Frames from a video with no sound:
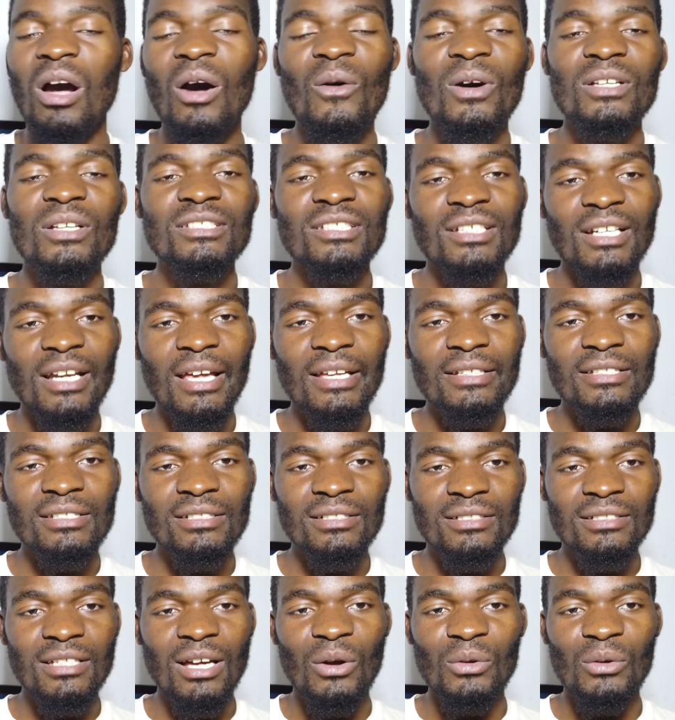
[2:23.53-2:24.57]
I was
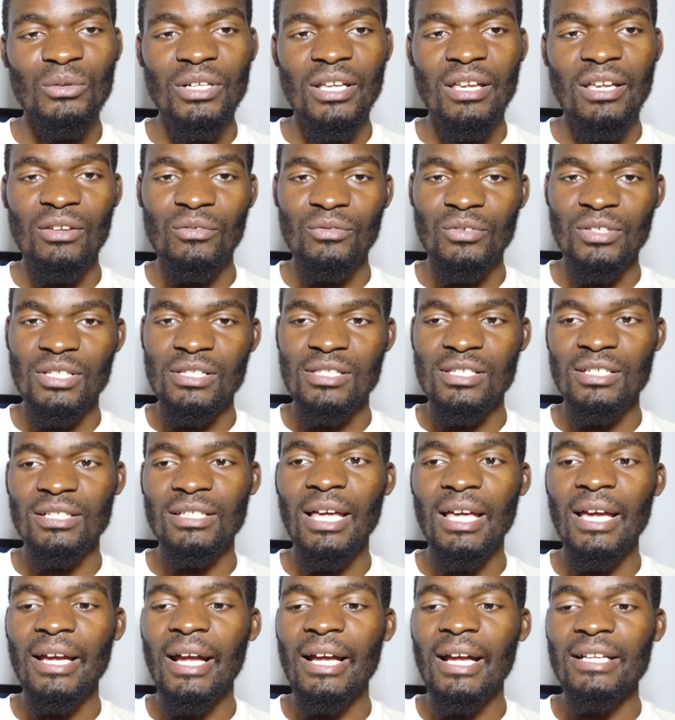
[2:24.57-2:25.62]
writing down everything.
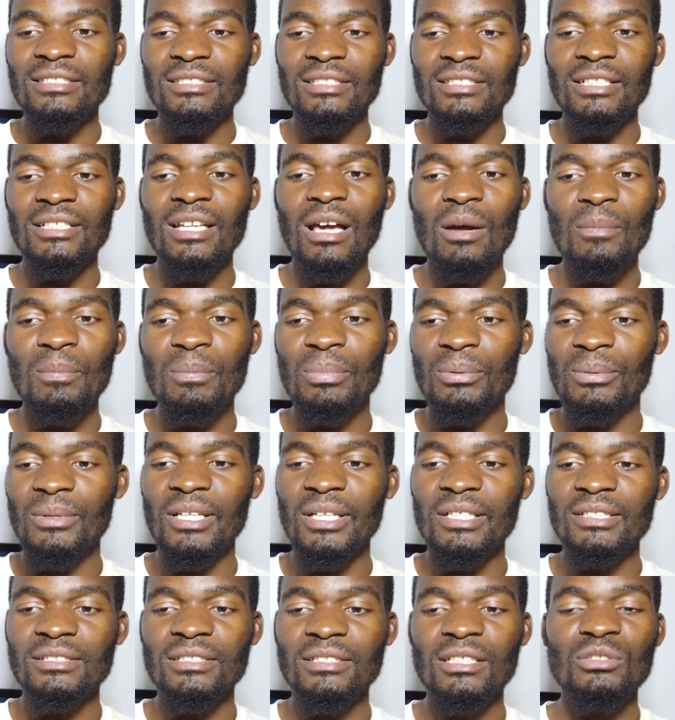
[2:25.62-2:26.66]
Like I set up,
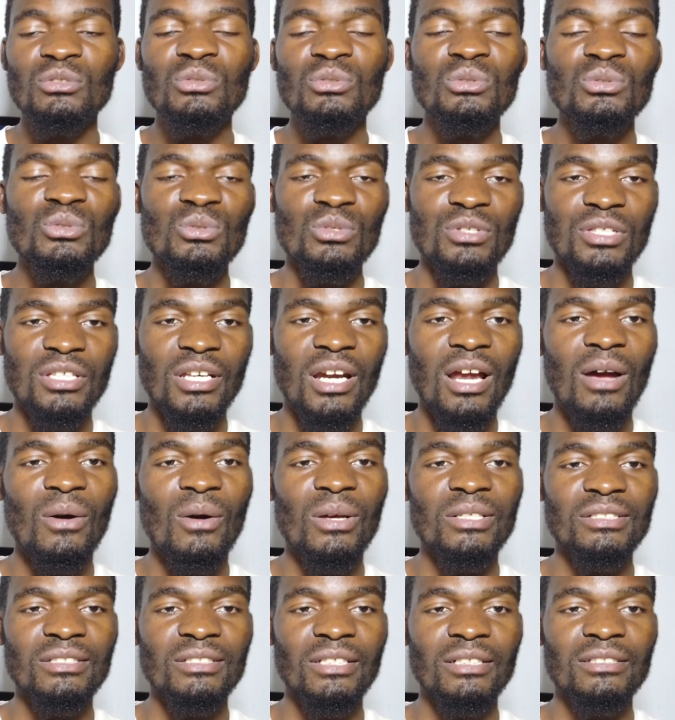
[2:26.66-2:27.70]
let's say 2 to 3
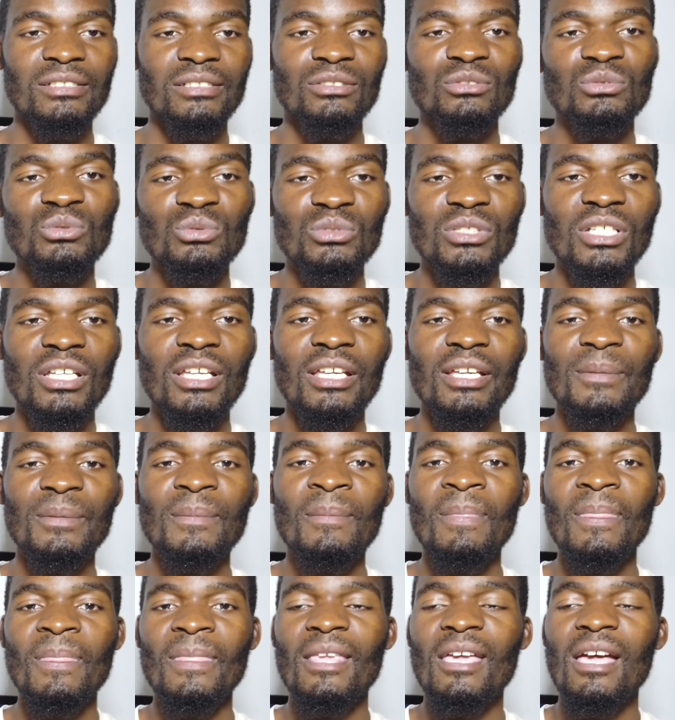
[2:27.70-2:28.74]
hours, just today
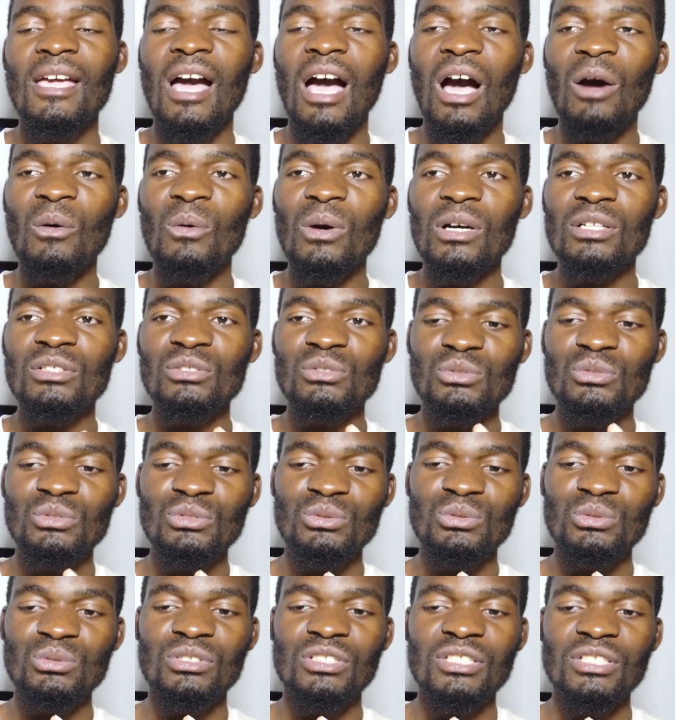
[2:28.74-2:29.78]
I want
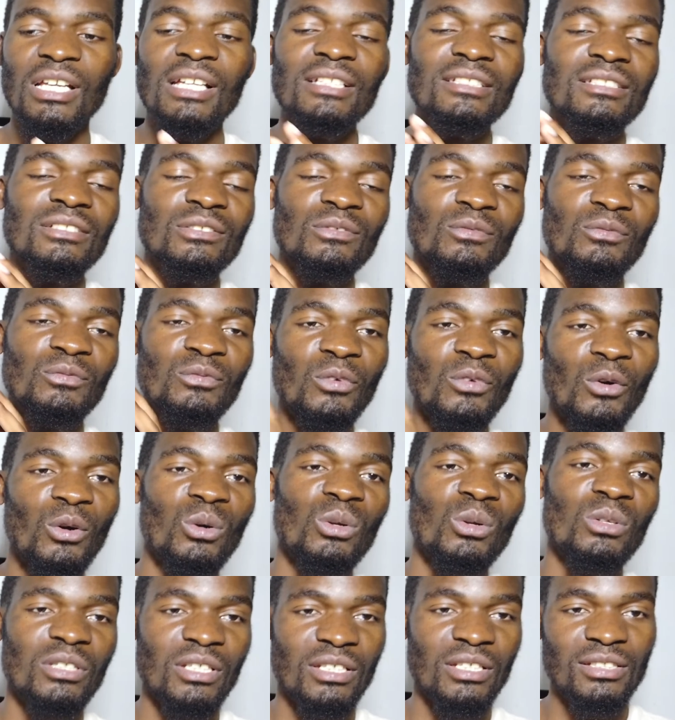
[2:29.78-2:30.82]
to just
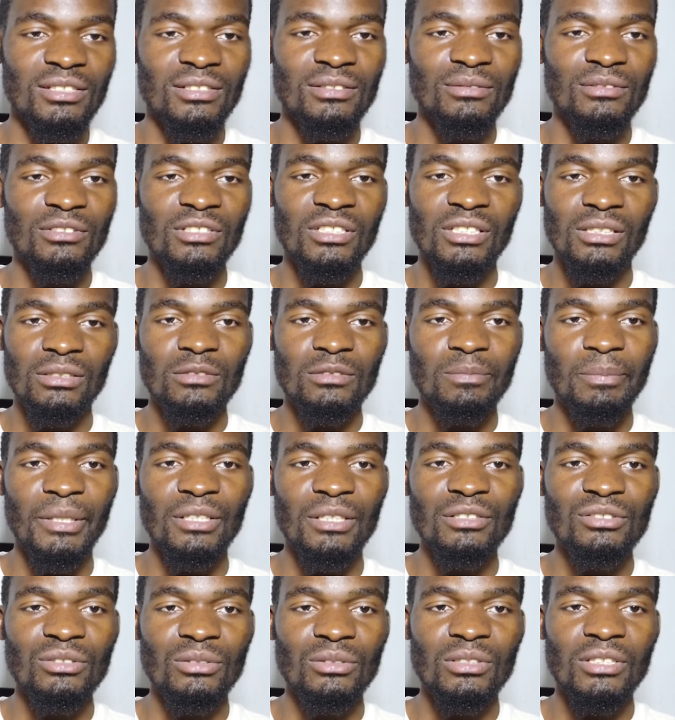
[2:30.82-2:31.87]
follow this
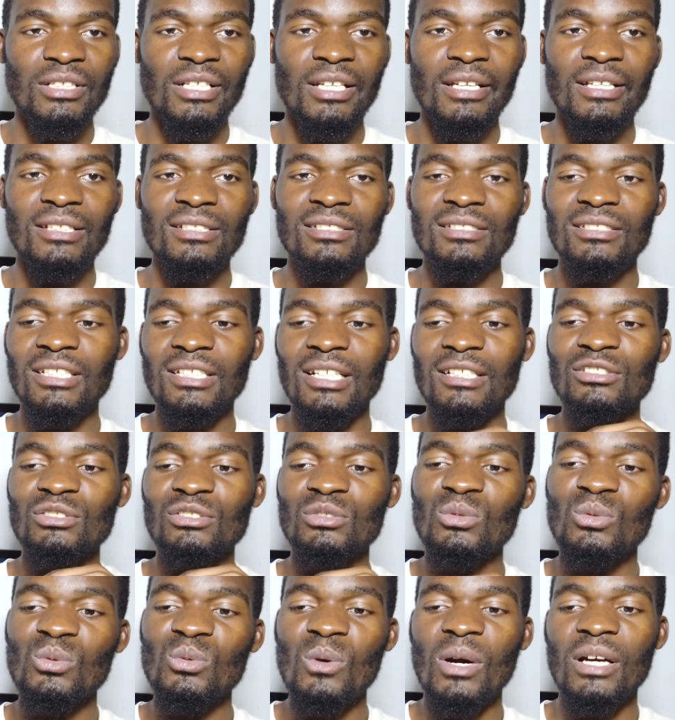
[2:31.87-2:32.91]
person and
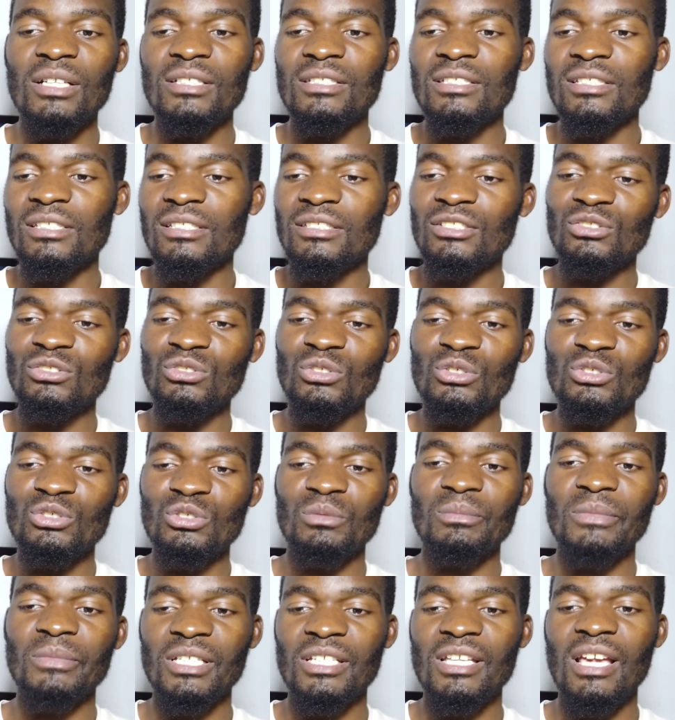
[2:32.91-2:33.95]
just look at his
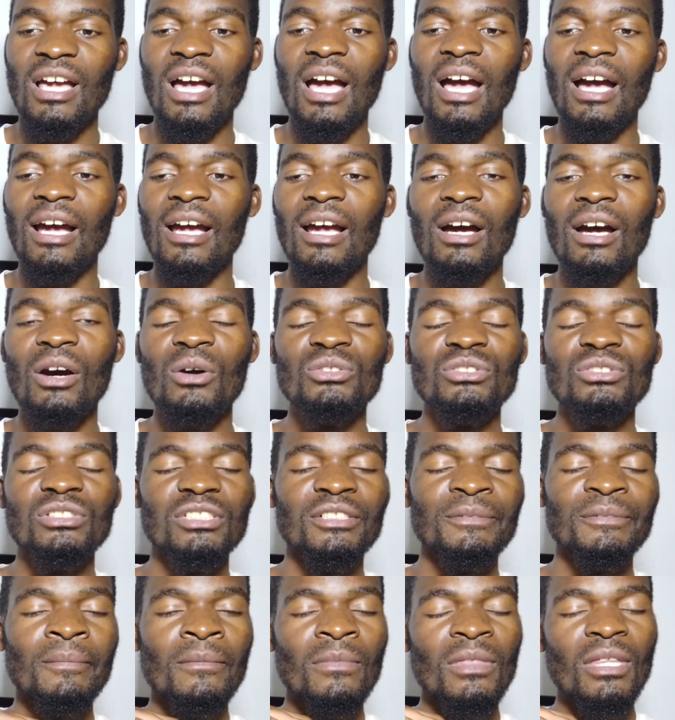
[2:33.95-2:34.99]
social media
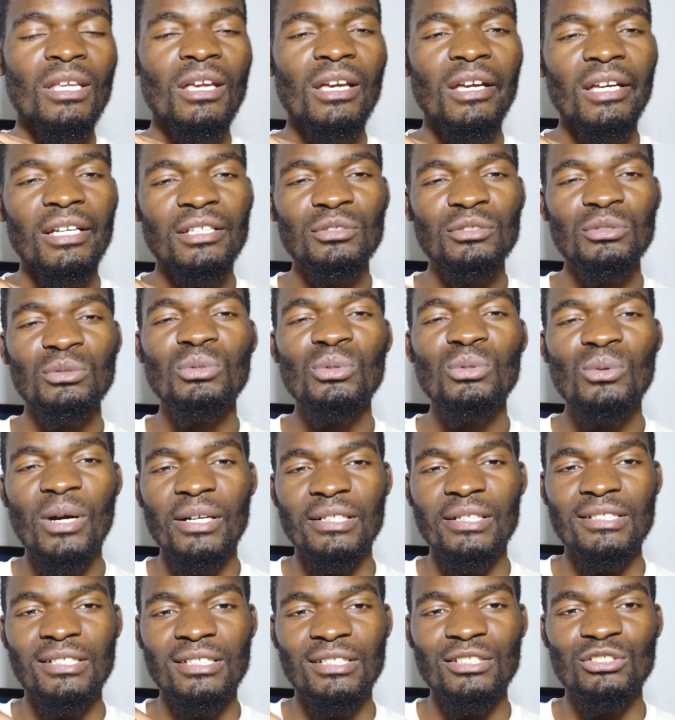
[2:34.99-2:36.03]
accounts and look
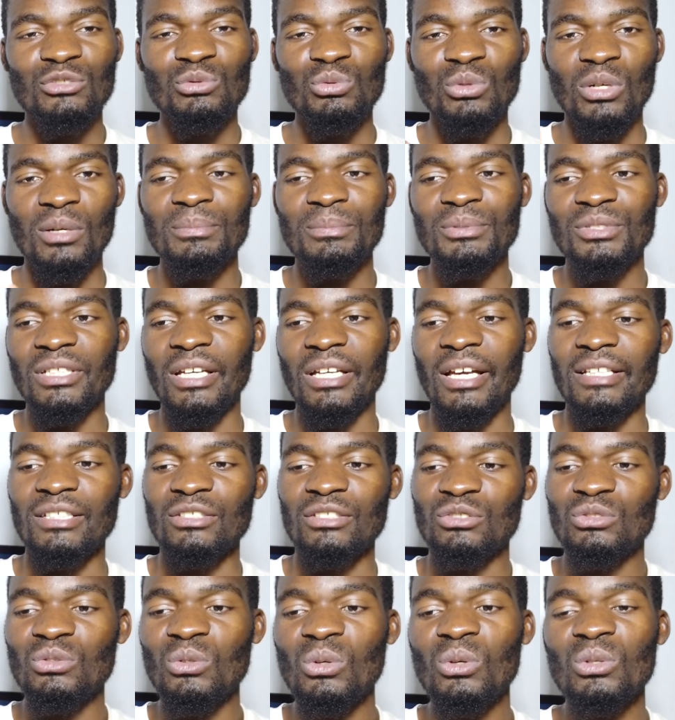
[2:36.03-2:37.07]
at his
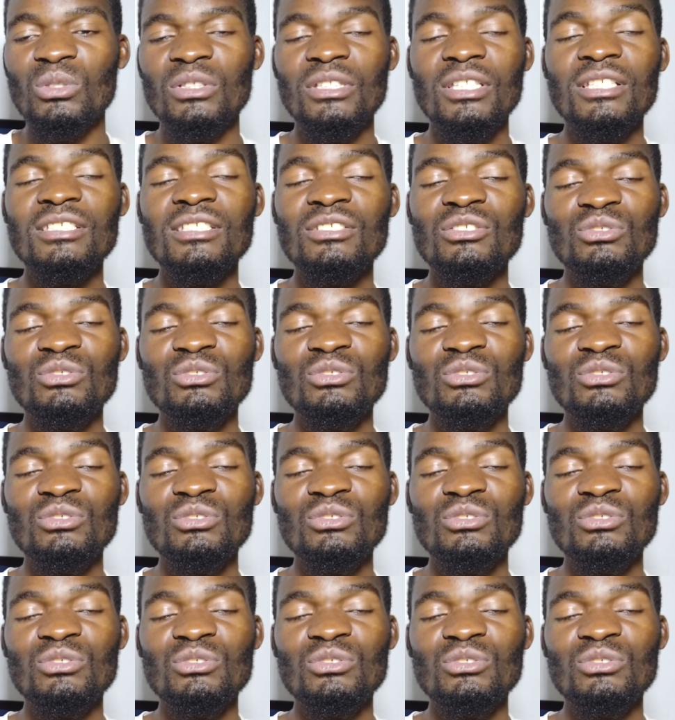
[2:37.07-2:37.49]
website. So